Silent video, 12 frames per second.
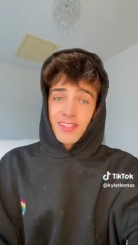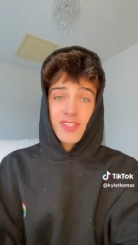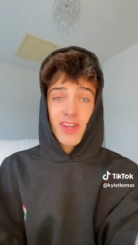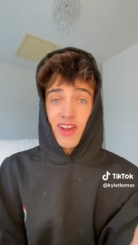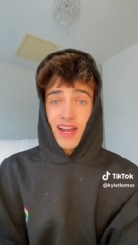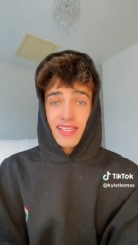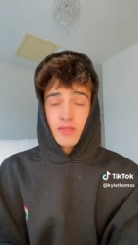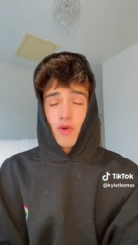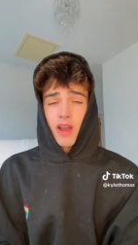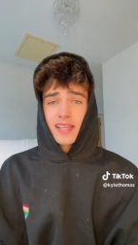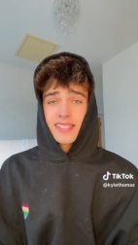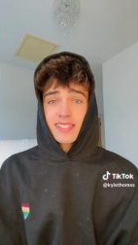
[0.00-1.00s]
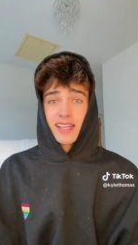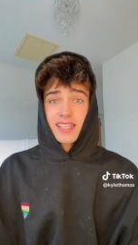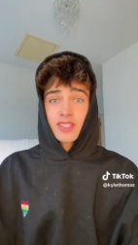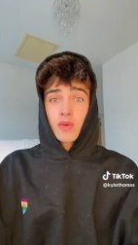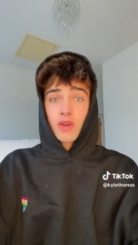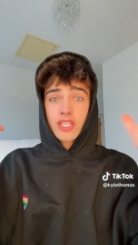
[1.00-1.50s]
So guys, while I study
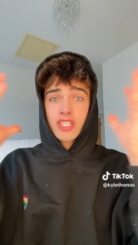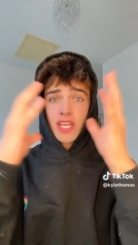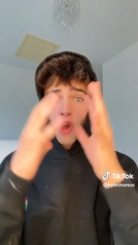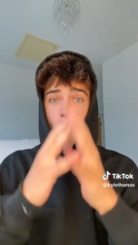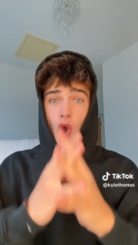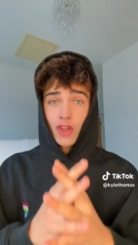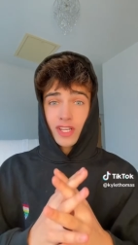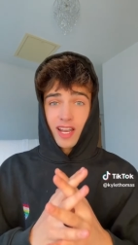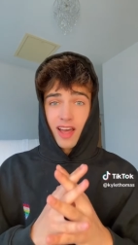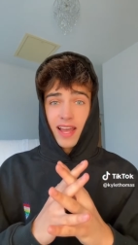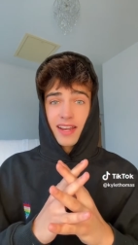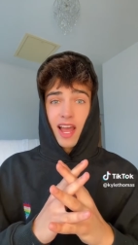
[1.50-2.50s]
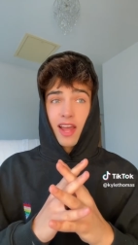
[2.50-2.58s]
zoology online,